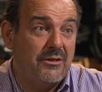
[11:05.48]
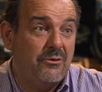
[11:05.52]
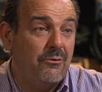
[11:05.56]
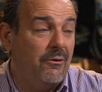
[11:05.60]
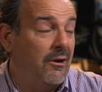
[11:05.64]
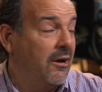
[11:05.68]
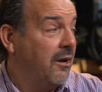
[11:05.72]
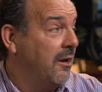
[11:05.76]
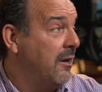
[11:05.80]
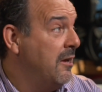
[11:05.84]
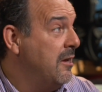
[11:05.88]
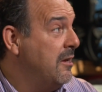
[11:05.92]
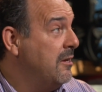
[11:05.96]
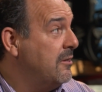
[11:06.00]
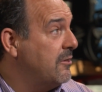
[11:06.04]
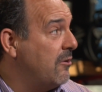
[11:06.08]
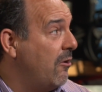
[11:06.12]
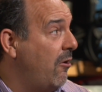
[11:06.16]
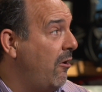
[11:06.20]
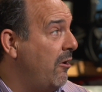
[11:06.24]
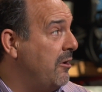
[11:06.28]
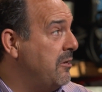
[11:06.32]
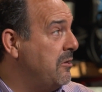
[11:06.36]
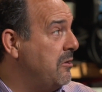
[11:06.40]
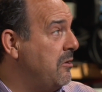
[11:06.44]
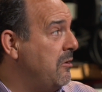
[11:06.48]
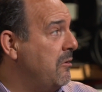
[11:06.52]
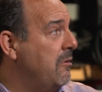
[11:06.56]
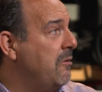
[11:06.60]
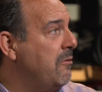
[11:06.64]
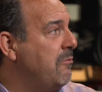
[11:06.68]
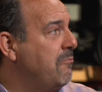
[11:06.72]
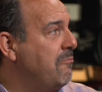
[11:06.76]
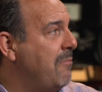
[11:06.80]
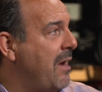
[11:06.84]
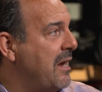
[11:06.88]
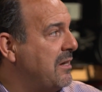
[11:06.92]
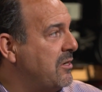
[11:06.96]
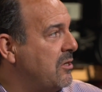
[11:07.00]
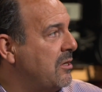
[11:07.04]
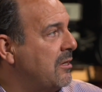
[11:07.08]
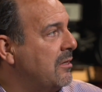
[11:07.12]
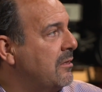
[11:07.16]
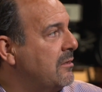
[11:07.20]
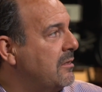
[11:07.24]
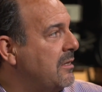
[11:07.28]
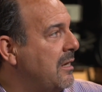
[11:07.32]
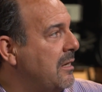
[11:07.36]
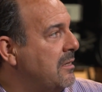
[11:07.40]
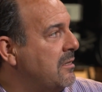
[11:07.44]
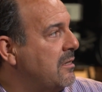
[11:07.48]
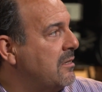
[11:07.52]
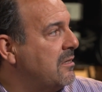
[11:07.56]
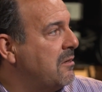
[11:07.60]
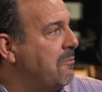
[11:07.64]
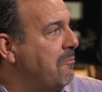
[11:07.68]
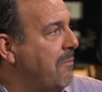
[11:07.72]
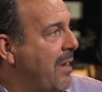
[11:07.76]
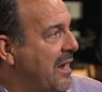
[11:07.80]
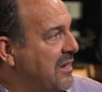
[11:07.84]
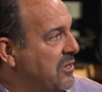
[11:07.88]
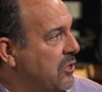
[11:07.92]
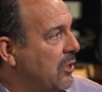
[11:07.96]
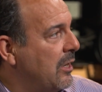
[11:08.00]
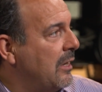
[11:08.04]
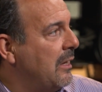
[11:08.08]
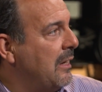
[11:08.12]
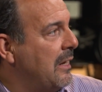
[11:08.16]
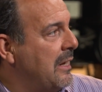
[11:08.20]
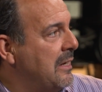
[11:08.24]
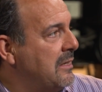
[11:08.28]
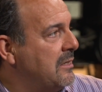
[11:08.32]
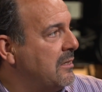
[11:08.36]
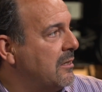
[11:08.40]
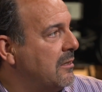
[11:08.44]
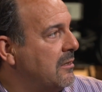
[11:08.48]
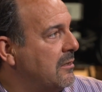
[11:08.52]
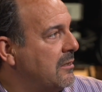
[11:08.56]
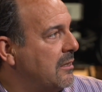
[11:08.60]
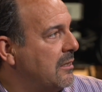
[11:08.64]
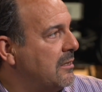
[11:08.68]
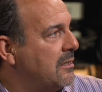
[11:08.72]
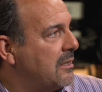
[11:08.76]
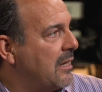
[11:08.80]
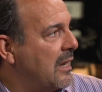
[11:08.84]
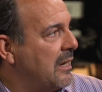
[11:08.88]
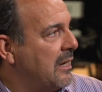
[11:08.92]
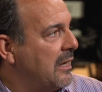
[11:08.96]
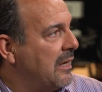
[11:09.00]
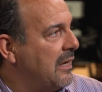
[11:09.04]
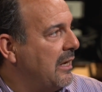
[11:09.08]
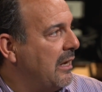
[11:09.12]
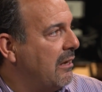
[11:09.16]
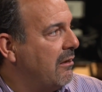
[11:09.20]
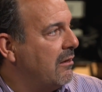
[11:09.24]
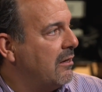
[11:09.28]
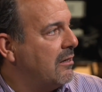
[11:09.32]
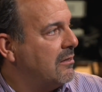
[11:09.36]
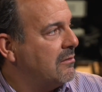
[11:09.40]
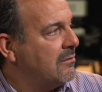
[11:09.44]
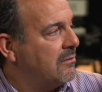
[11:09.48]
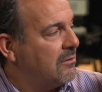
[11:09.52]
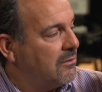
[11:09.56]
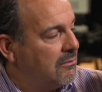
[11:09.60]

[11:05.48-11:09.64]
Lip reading: right. So I knew matching sensors and matching lenses is going to get us 80